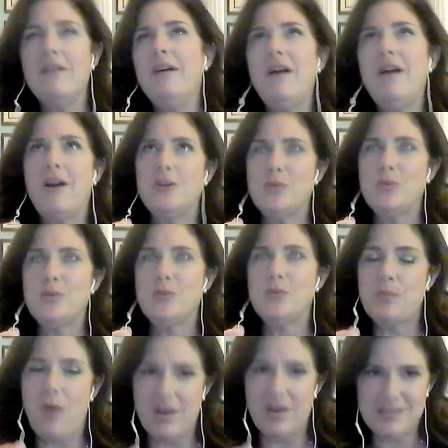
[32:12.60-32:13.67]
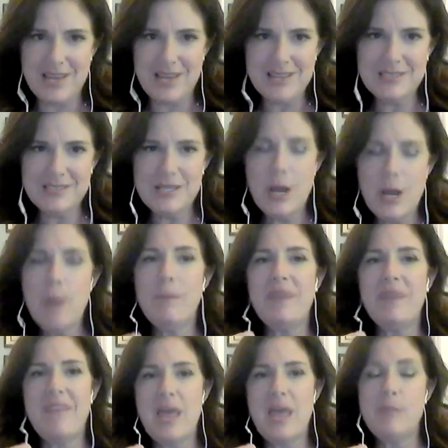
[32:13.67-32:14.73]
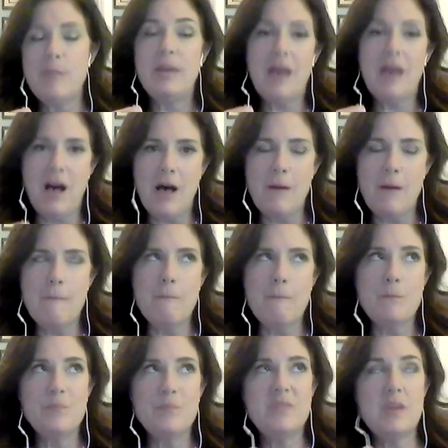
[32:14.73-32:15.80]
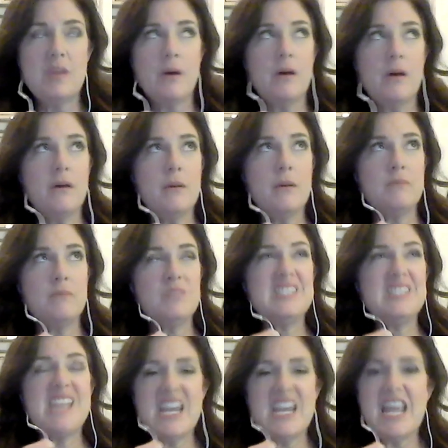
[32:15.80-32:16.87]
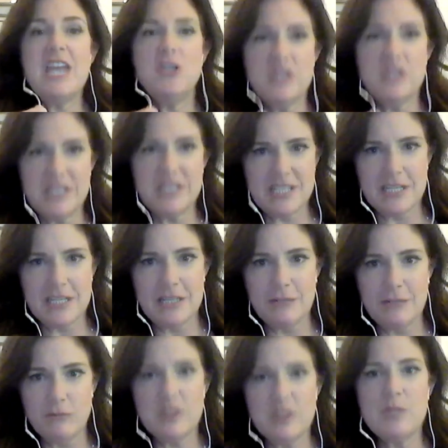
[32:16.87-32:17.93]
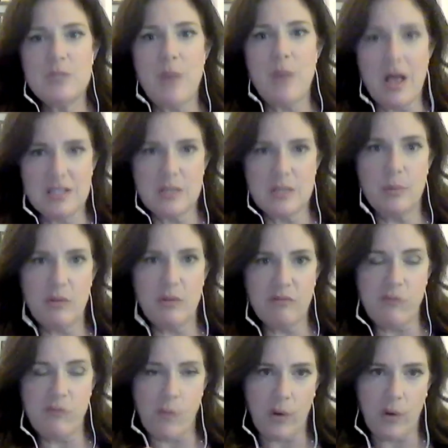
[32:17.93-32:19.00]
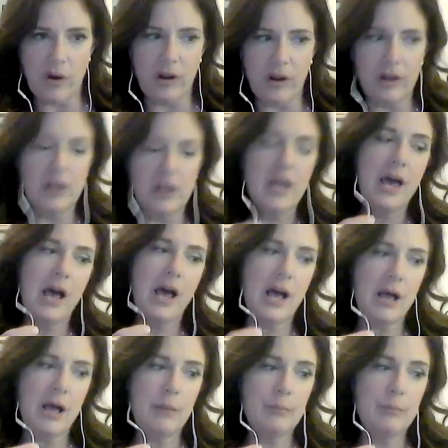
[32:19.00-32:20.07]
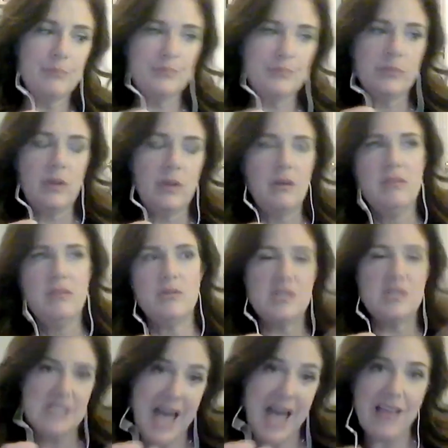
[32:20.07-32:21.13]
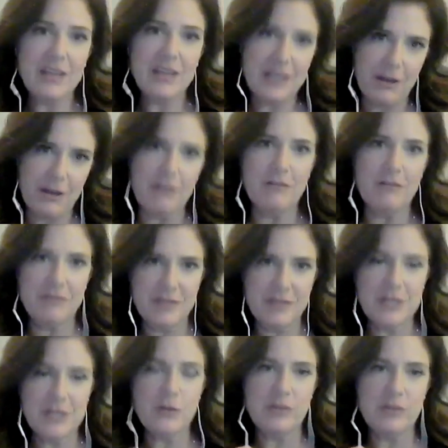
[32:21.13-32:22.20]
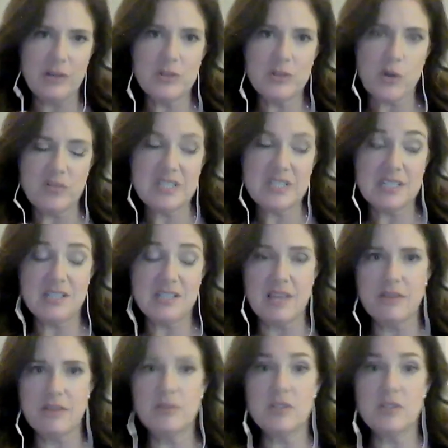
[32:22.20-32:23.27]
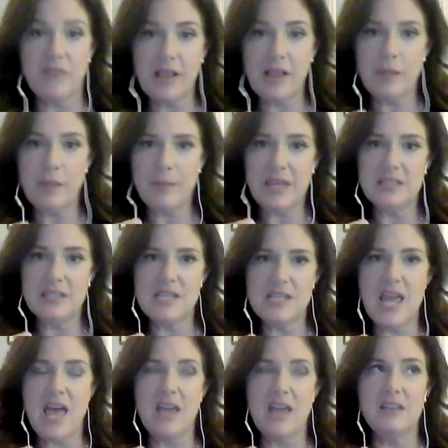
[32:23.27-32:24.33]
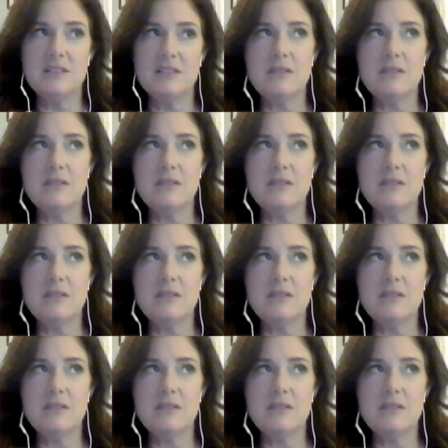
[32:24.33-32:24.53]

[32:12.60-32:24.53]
arduous process, but they become the state agency responsible for the totality of, their services and their development. And